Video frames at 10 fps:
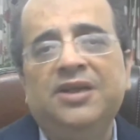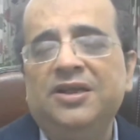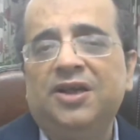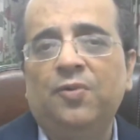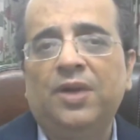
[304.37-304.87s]

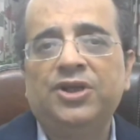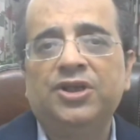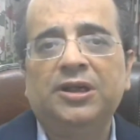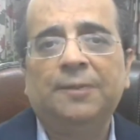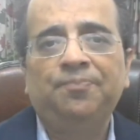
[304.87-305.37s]

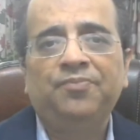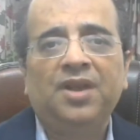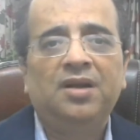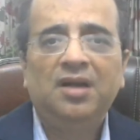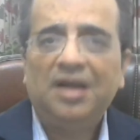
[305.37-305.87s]
intervention
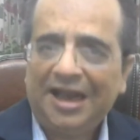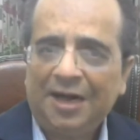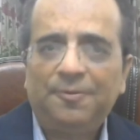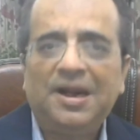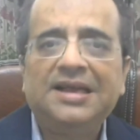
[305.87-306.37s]

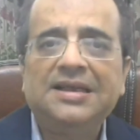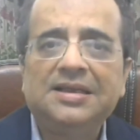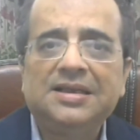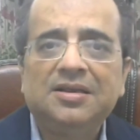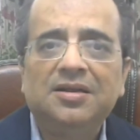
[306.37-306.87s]

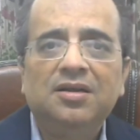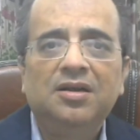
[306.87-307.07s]
helplines